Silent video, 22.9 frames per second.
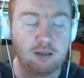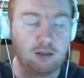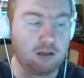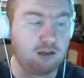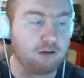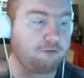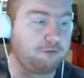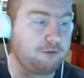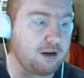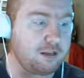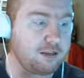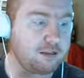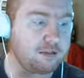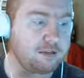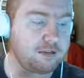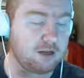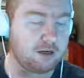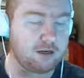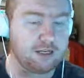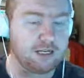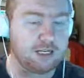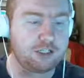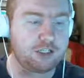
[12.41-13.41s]
You can find this
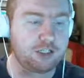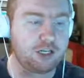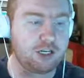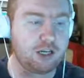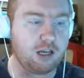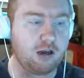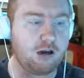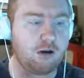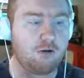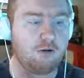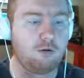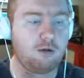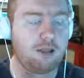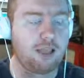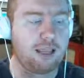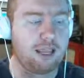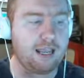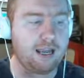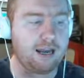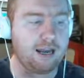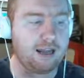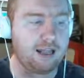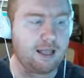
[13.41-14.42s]
on itch.io
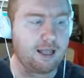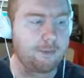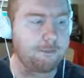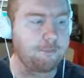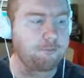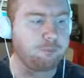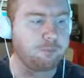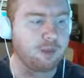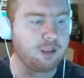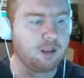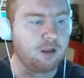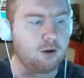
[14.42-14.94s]
and um,